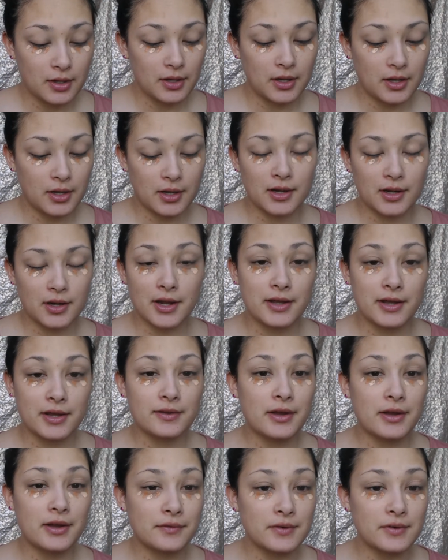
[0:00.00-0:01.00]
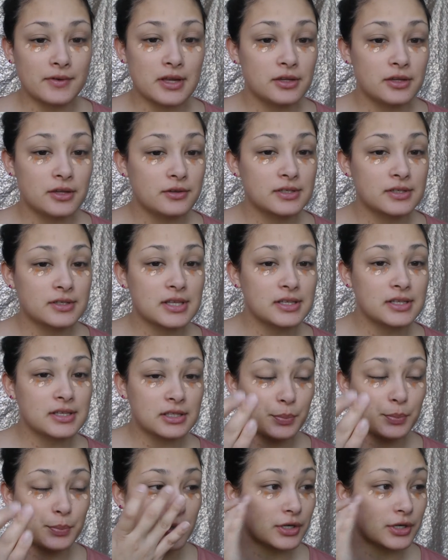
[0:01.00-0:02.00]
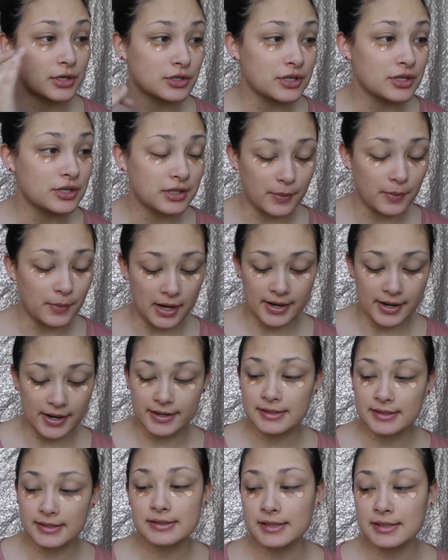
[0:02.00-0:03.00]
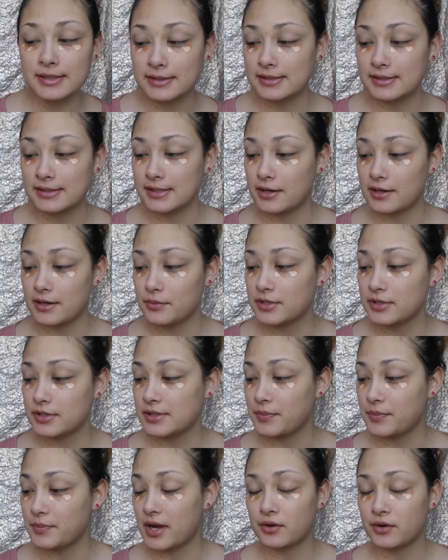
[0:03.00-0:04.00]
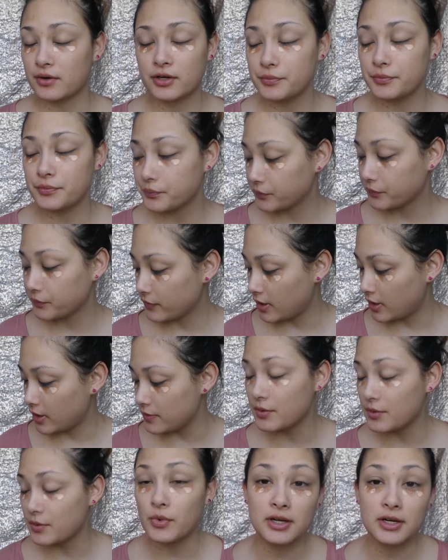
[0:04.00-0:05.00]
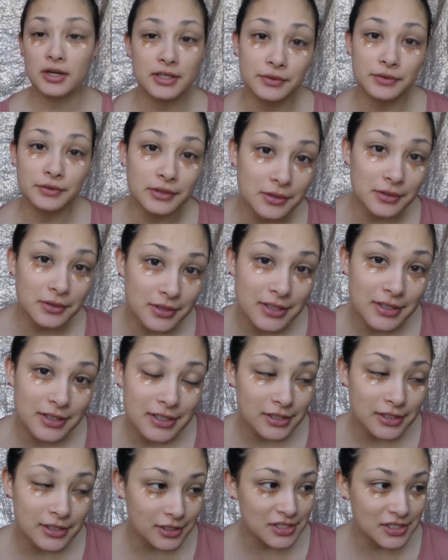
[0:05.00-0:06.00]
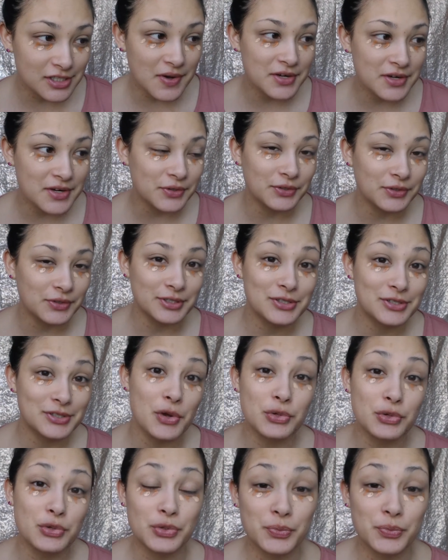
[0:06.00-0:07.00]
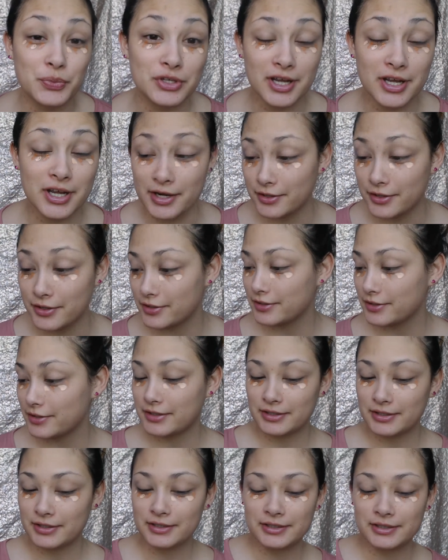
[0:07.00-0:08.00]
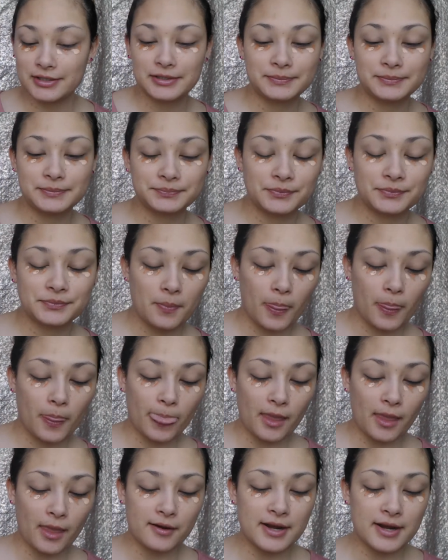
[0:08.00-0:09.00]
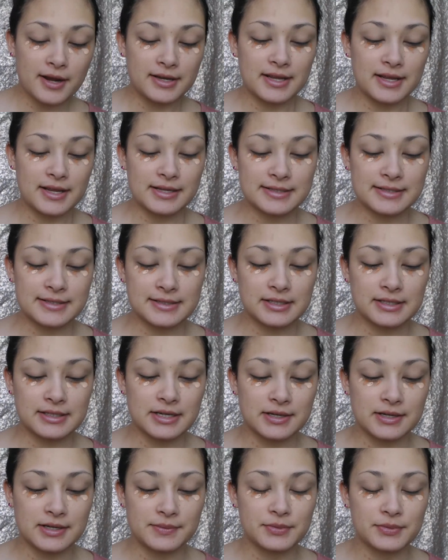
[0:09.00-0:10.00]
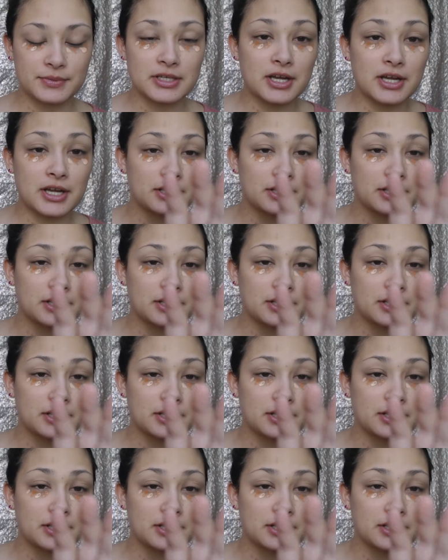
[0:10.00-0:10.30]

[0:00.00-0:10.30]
And I have used this to put underneath my eyes and set it with some powder, and then walked out the door, just so I don't look so super tired. Okay, next, to color